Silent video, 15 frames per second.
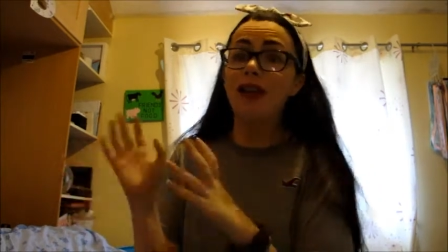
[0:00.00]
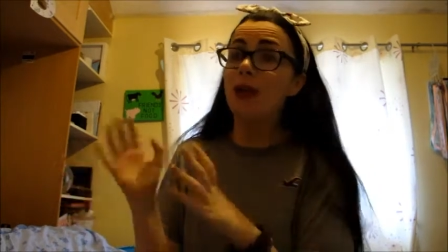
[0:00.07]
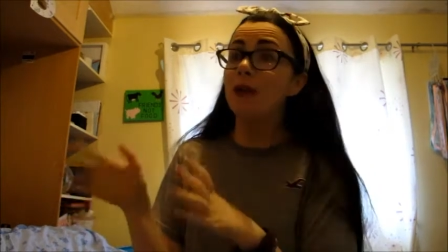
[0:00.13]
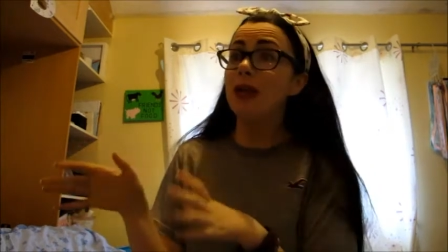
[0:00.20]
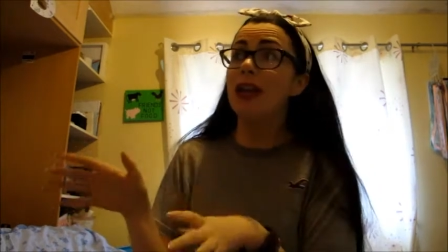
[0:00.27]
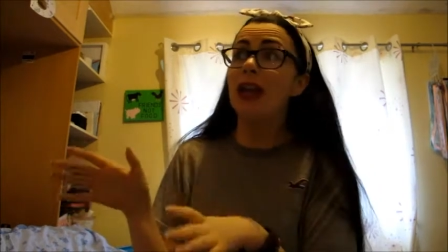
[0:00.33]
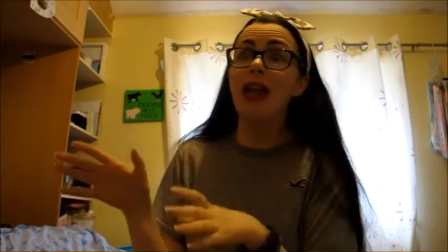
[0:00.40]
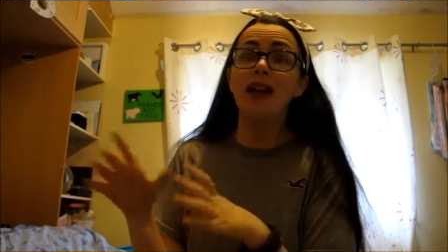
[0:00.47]
That
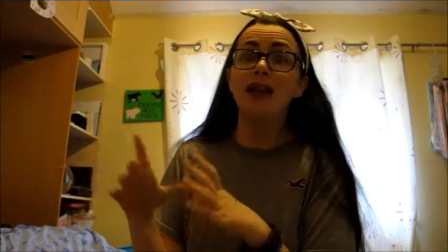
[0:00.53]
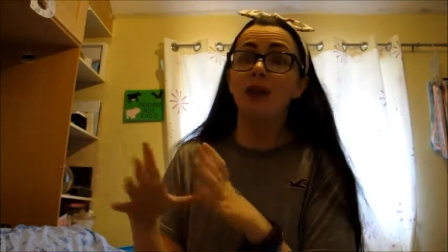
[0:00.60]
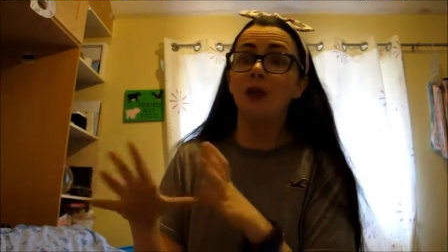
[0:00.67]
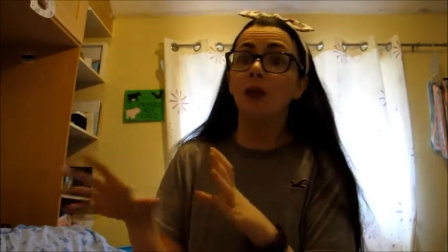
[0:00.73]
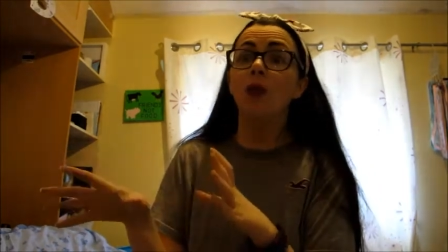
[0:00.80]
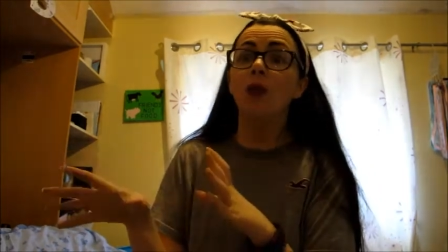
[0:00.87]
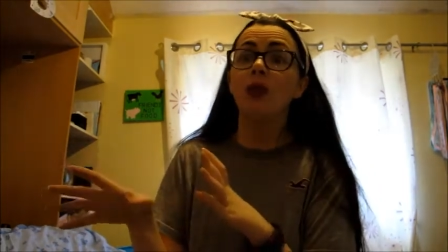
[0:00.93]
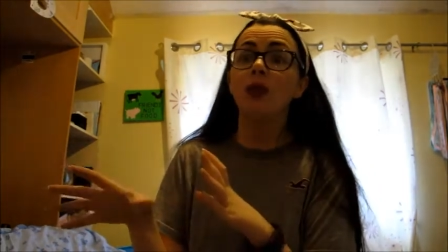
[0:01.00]
weekend I
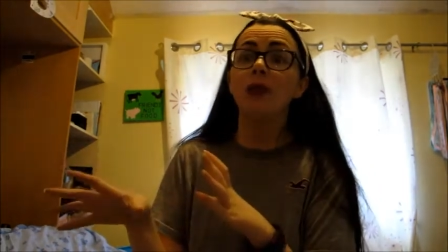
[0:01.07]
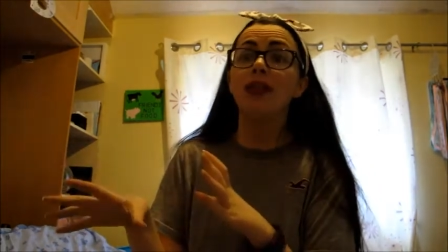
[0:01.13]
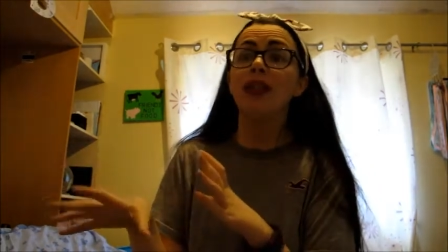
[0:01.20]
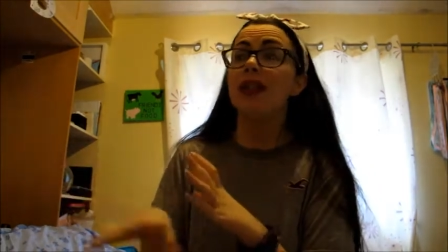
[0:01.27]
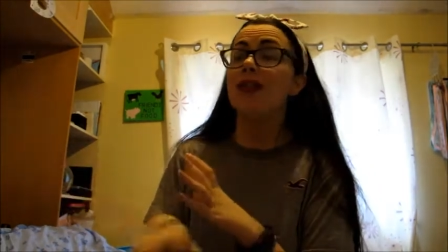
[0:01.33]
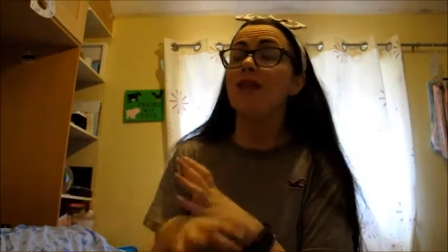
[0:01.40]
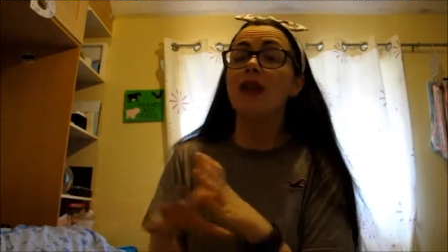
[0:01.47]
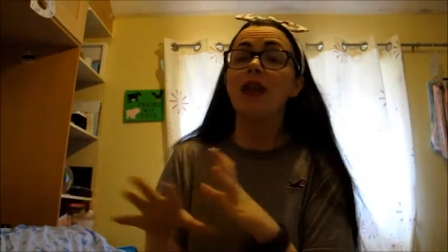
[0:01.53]
was working on my
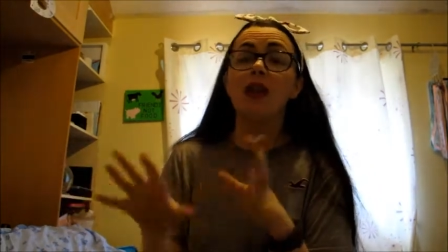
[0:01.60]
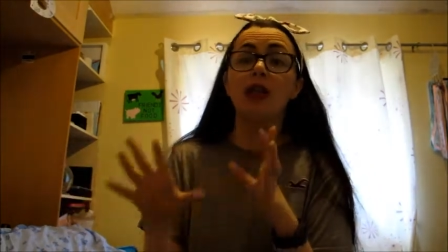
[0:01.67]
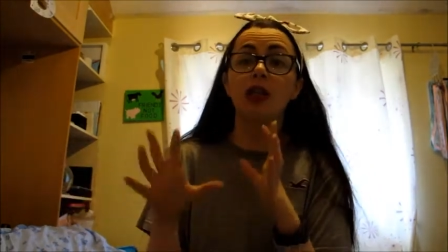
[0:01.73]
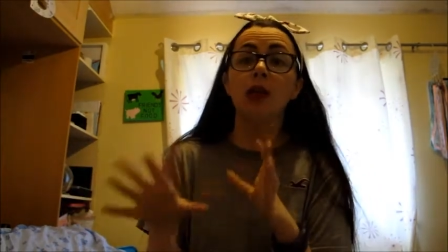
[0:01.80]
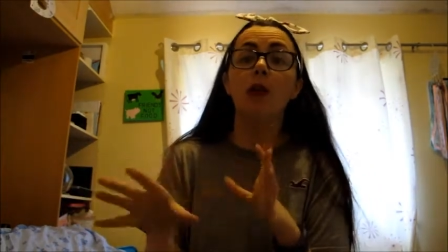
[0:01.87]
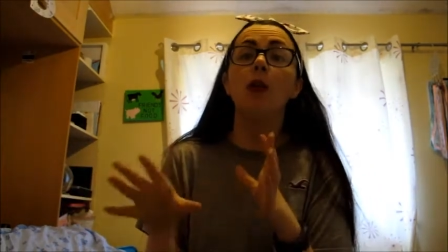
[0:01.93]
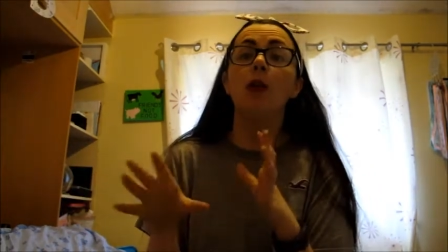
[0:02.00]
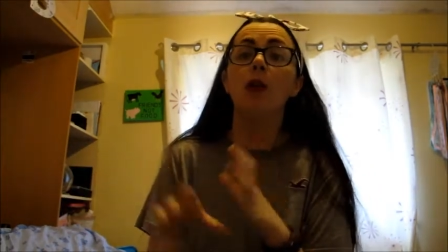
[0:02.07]
CV. I
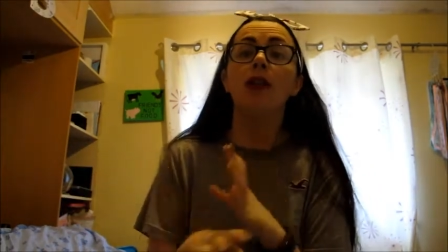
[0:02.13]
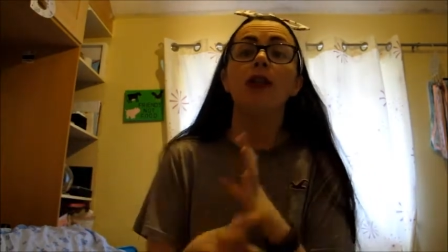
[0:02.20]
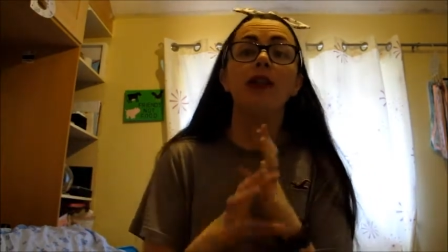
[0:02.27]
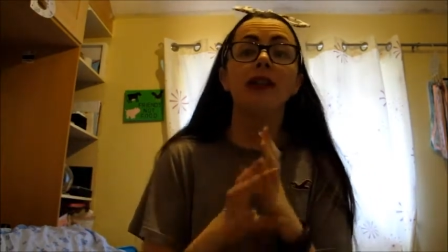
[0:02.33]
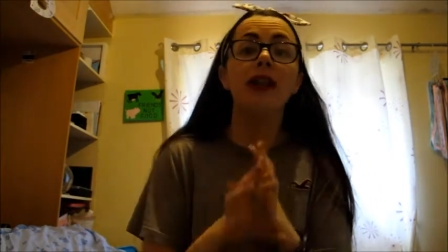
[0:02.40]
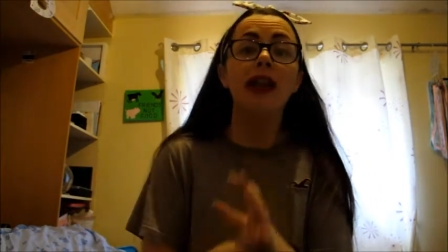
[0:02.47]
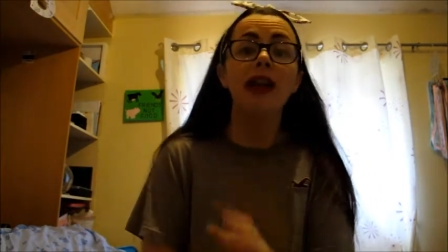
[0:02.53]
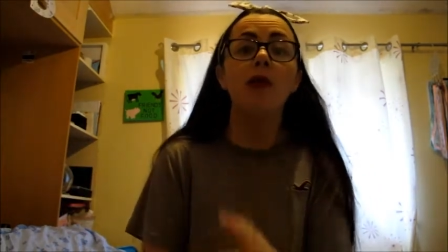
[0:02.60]
knew I
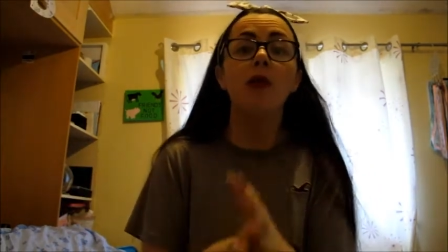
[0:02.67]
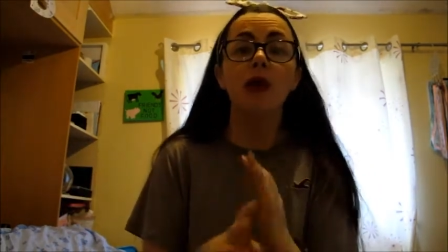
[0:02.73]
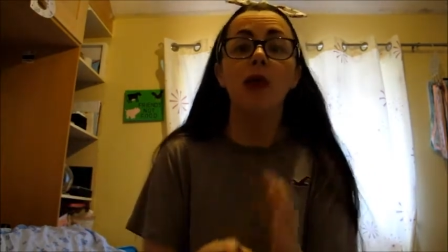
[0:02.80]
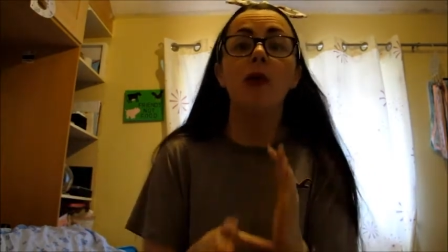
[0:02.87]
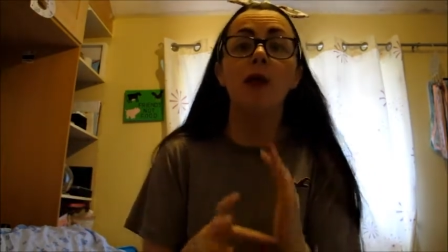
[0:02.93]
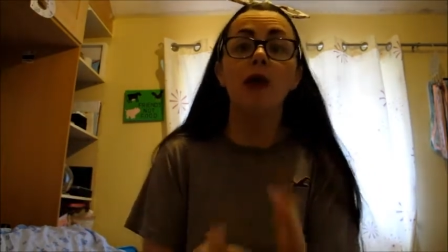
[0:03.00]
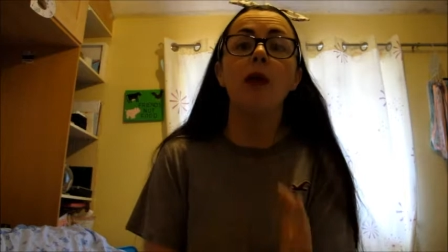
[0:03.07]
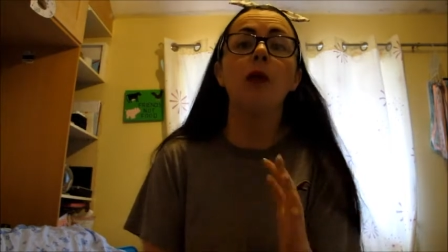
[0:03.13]
wanted out,
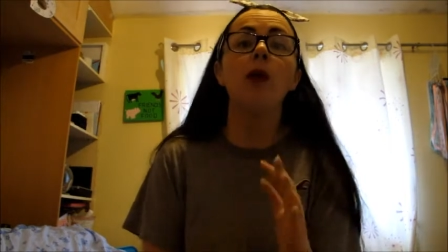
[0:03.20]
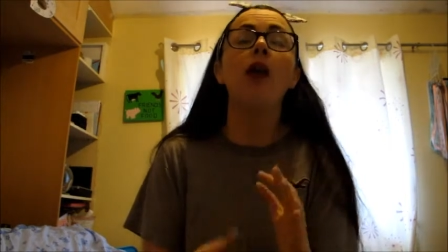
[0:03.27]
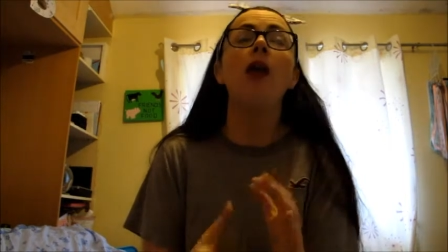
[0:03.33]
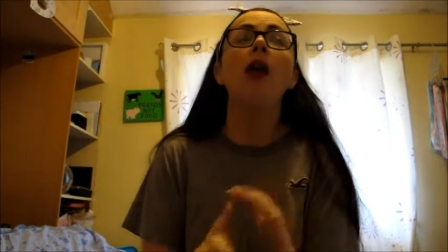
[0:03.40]
out, out.